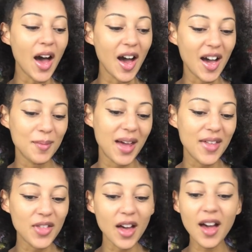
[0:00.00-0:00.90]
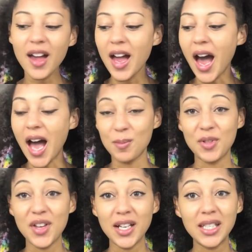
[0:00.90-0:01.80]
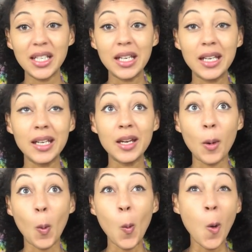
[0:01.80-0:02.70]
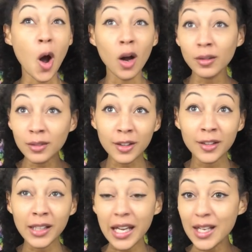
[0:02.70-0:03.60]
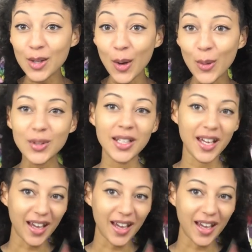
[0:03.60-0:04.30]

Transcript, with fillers: I'm Heather, I'm 31 years old